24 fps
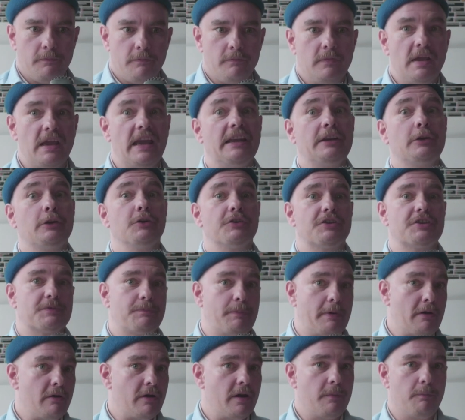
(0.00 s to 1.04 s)
in good
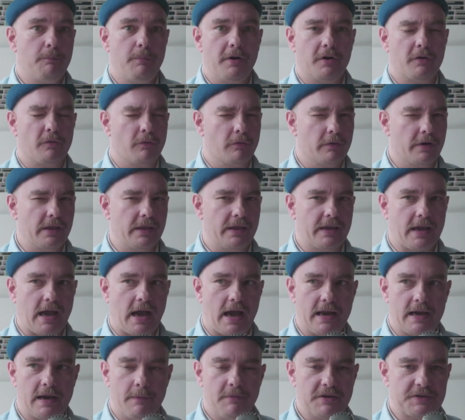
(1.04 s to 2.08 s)
spirit, but really
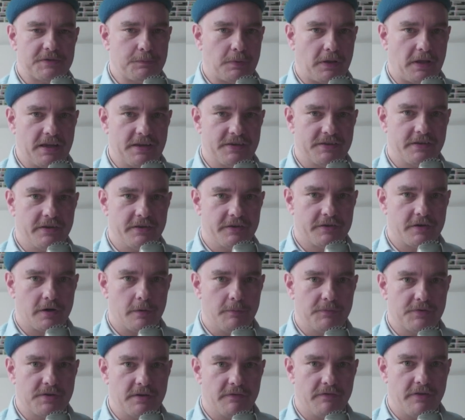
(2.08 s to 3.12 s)
kind of misplaced in
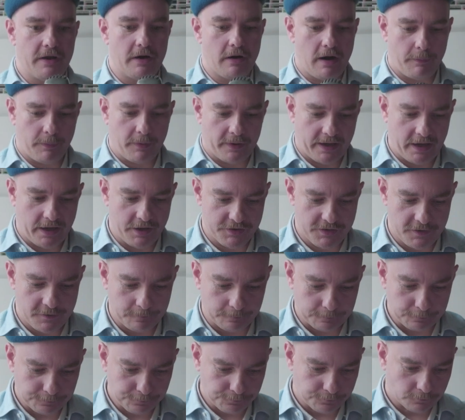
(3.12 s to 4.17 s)
terms of their
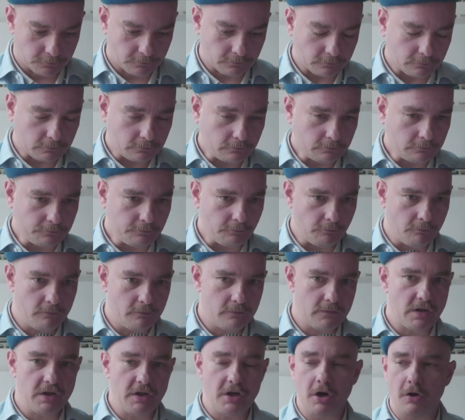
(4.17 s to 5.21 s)
application.
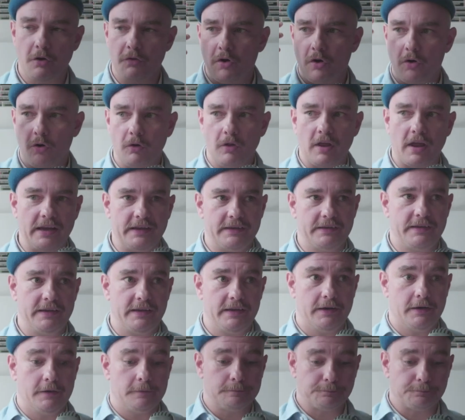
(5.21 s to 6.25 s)
You know, the whole idea